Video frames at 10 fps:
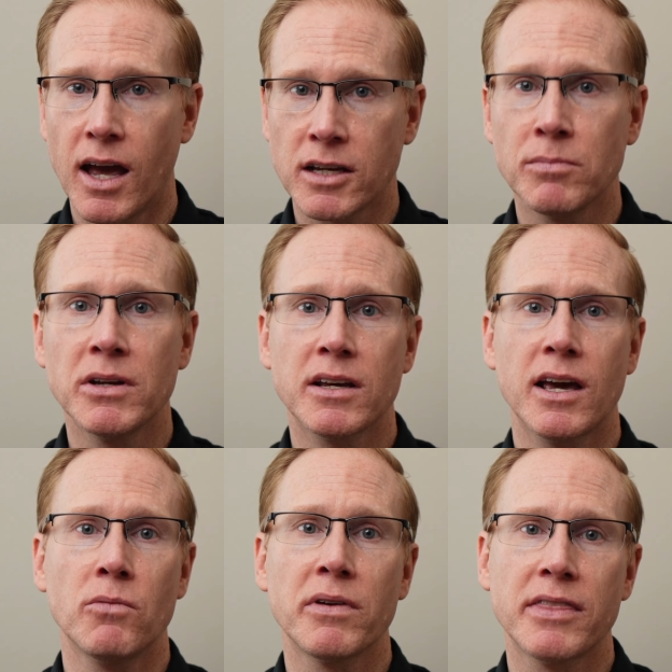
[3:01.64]
and
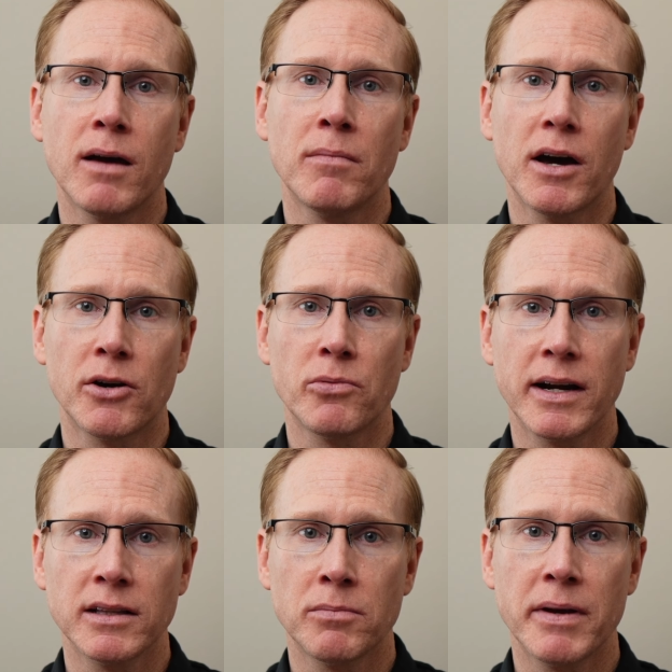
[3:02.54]
communicate with them on a
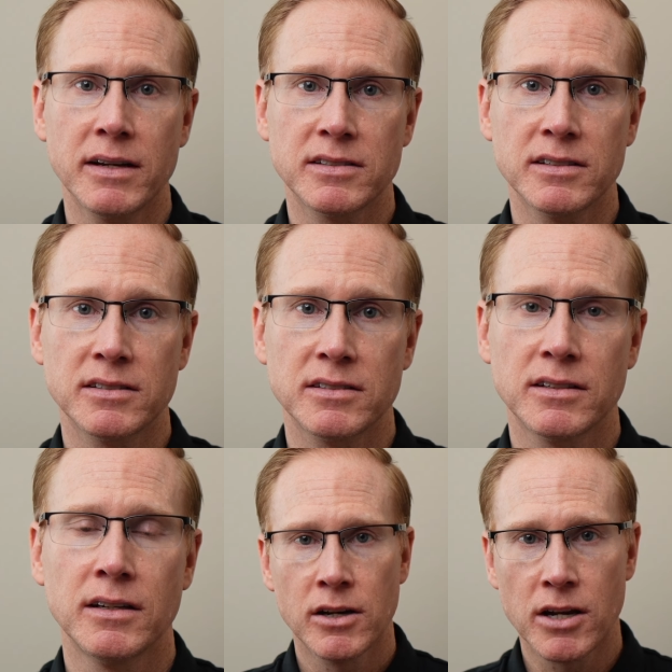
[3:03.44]
regular basis.
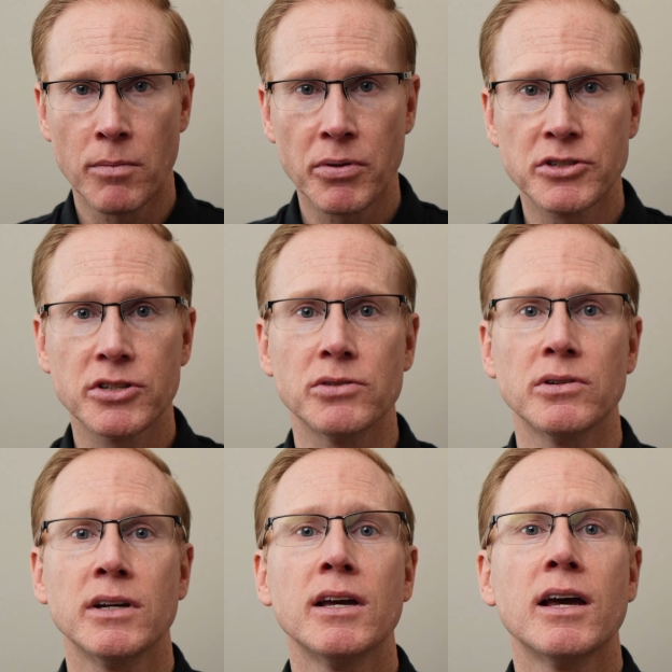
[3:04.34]
Number 2,
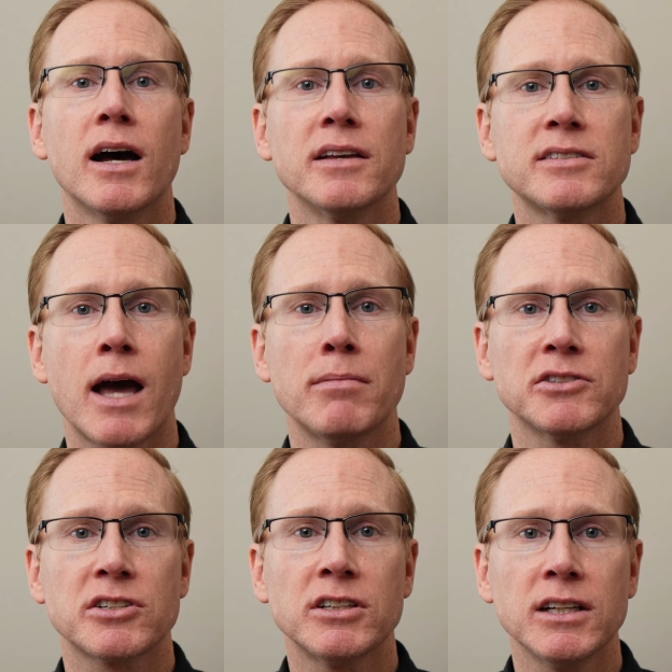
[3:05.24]

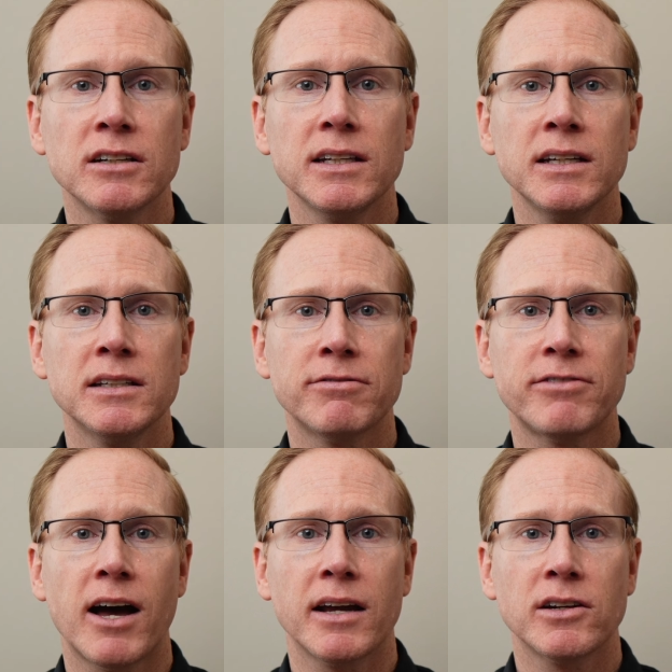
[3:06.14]
establish clearly
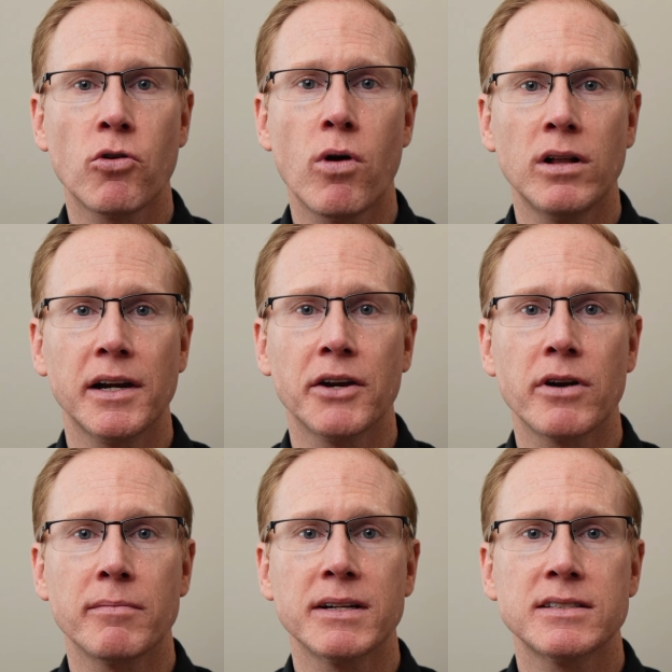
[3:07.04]
defined quality
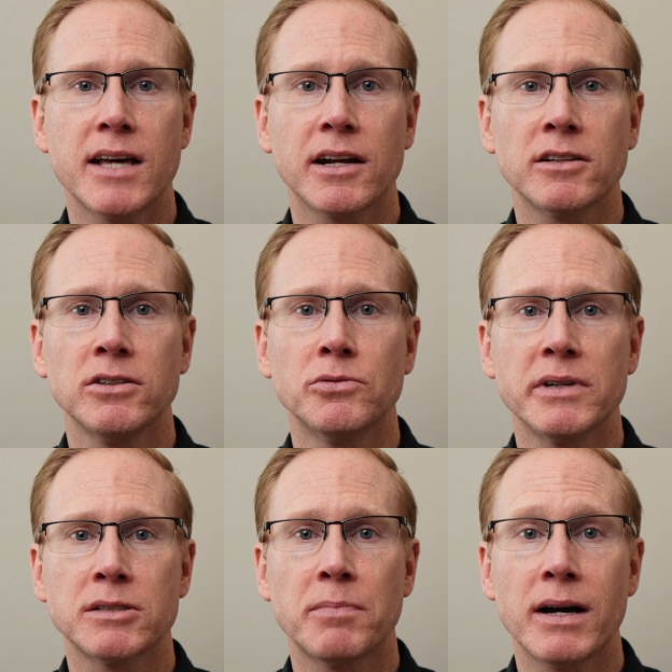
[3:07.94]
agreements that include
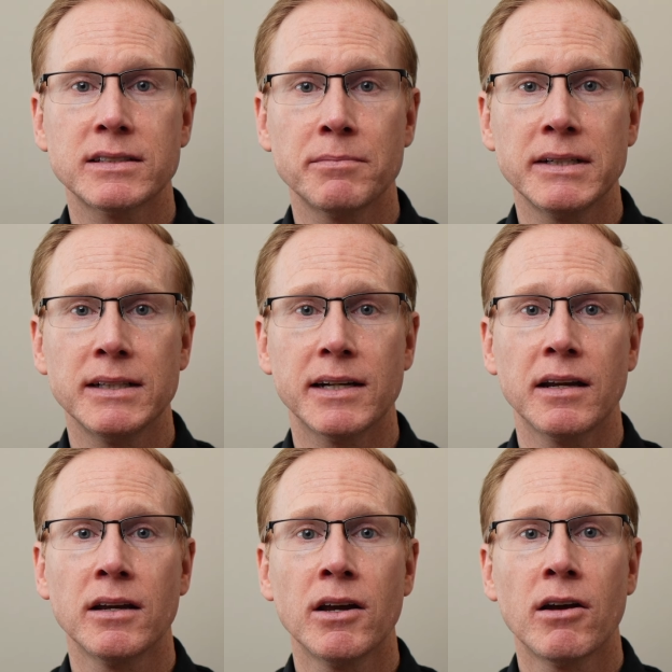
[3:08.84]

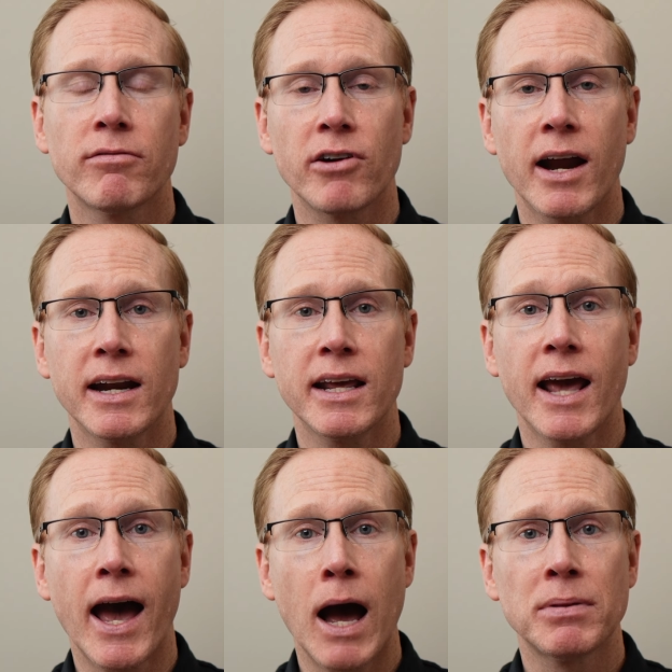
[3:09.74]
responsibility for any
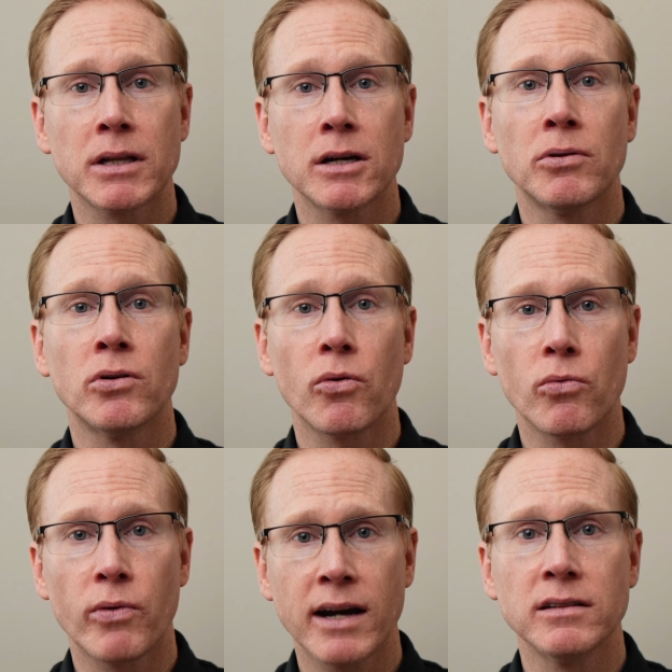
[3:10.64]
applicable
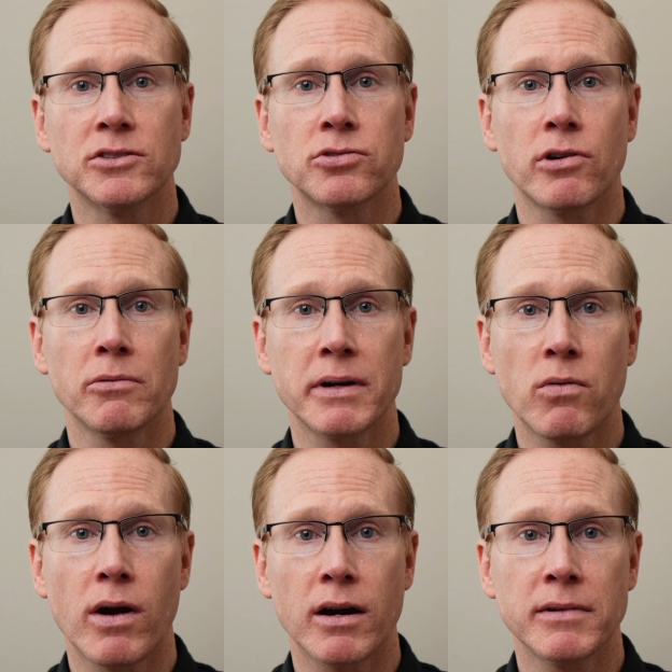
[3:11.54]
regulatory
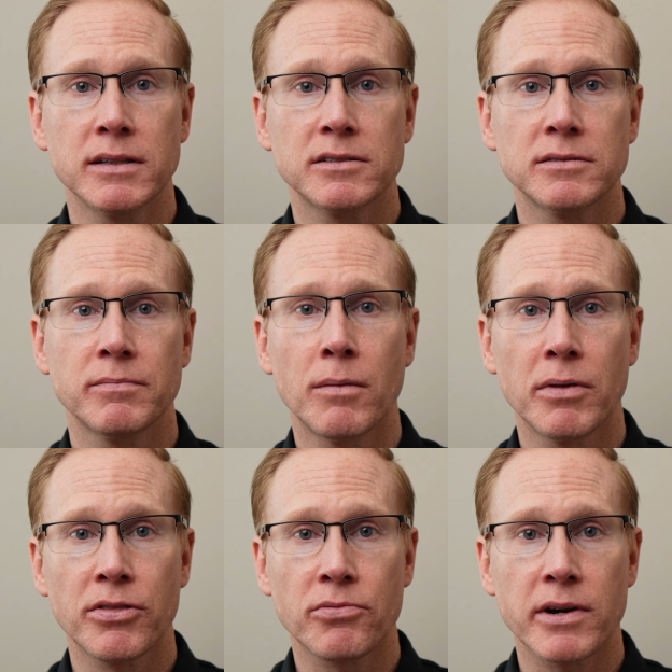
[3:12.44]
requirements. Number
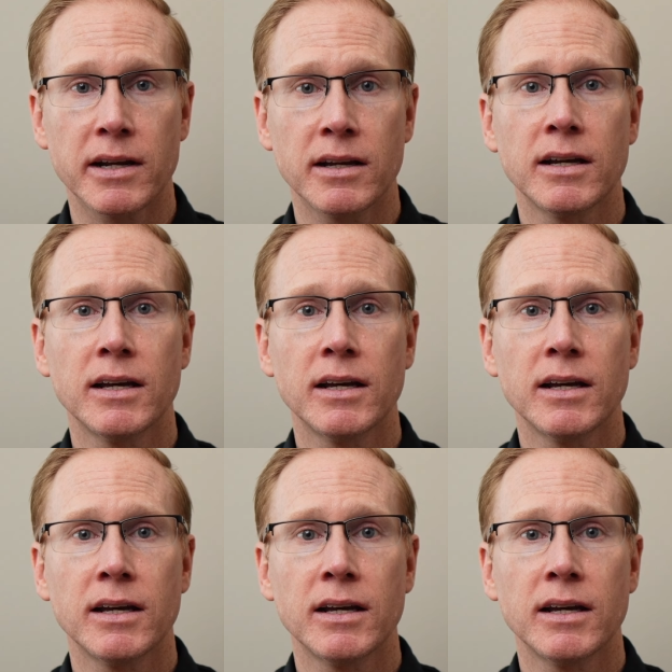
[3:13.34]
3,